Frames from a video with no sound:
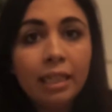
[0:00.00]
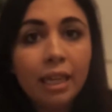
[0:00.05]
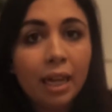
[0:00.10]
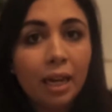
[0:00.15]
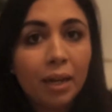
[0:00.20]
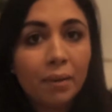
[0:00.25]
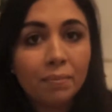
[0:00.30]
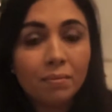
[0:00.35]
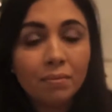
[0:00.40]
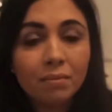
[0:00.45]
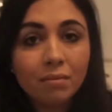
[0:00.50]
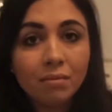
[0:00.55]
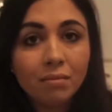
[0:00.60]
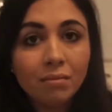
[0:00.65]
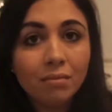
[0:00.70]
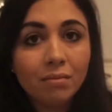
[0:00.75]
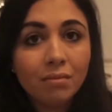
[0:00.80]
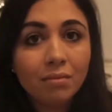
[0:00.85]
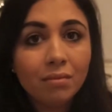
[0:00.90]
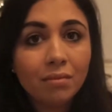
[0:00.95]
Um,
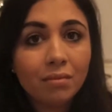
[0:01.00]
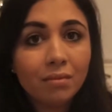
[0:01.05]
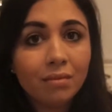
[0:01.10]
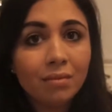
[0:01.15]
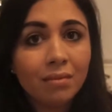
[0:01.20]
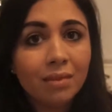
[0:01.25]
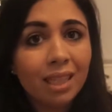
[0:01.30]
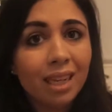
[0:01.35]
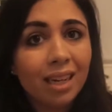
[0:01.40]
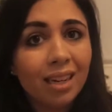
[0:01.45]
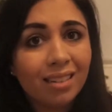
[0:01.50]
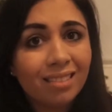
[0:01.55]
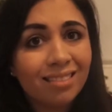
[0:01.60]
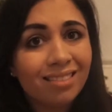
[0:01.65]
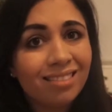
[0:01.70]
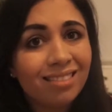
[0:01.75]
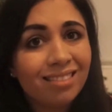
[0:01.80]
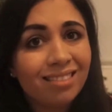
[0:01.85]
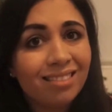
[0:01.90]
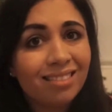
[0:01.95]
yeah,
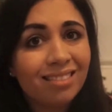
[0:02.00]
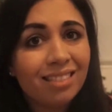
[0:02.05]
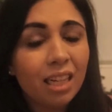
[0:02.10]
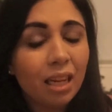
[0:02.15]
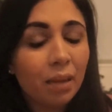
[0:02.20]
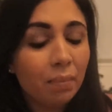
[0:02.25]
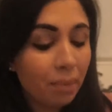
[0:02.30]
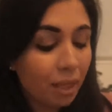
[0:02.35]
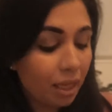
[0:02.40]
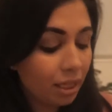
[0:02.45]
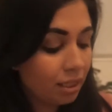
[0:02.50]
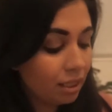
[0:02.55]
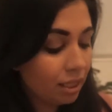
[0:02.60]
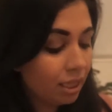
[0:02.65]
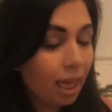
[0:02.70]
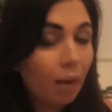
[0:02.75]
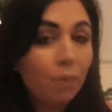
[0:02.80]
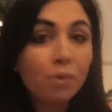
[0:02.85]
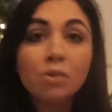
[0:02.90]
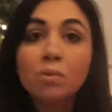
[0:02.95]
but
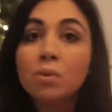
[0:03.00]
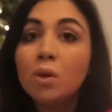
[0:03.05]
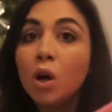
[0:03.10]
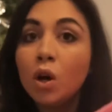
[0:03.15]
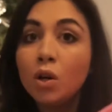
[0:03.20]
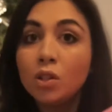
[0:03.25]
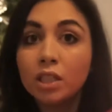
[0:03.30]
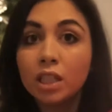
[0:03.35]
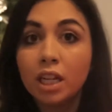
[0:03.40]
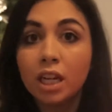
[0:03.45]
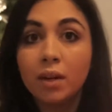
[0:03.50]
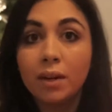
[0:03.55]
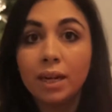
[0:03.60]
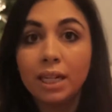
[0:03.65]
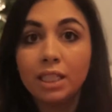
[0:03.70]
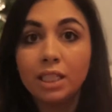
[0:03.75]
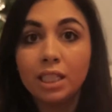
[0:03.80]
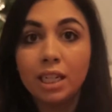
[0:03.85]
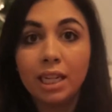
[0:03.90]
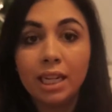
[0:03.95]
that was from Costco
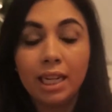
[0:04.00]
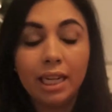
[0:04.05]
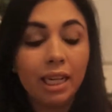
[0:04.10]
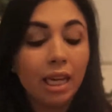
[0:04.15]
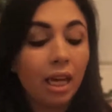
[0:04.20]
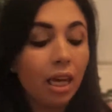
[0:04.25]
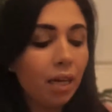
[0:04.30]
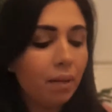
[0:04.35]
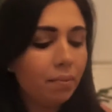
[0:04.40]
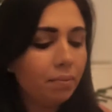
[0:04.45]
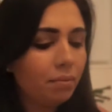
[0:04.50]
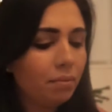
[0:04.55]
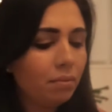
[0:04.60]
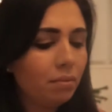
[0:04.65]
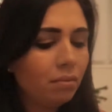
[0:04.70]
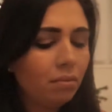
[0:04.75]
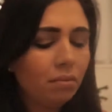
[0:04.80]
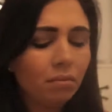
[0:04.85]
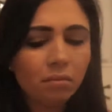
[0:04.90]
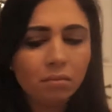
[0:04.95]
actually. Um,
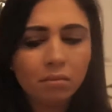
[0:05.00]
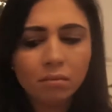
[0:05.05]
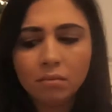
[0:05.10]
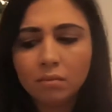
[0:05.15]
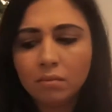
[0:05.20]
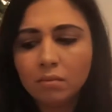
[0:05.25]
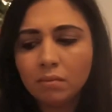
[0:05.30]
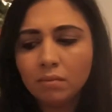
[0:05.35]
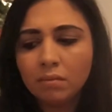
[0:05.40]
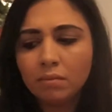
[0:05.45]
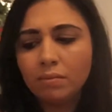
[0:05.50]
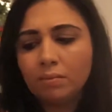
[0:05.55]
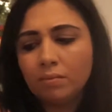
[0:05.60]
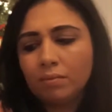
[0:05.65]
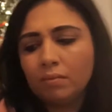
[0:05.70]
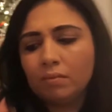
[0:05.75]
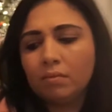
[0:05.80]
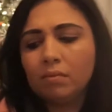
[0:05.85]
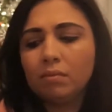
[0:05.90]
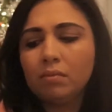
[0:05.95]

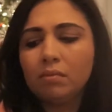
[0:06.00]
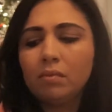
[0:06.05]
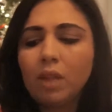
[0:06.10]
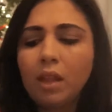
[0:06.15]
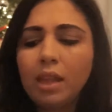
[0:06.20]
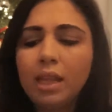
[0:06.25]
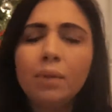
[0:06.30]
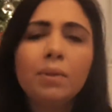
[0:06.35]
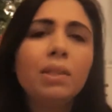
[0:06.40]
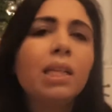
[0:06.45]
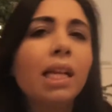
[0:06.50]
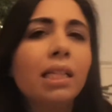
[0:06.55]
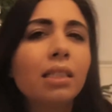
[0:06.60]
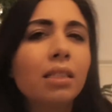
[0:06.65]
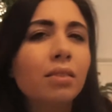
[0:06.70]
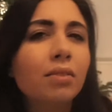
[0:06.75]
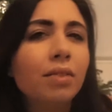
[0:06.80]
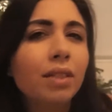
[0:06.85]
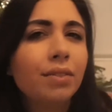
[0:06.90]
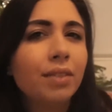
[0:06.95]
I think it was less
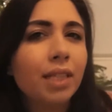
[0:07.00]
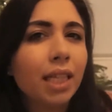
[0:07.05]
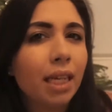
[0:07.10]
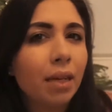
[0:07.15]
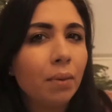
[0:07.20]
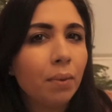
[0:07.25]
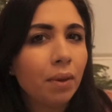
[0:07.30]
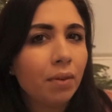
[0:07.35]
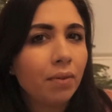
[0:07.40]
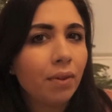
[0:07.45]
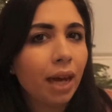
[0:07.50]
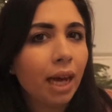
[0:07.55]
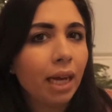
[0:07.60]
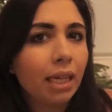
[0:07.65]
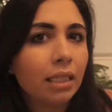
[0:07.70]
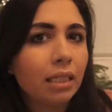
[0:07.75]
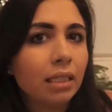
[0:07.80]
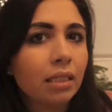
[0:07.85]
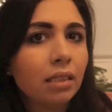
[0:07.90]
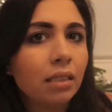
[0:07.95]
than 15 with
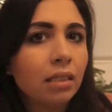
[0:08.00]
VAT.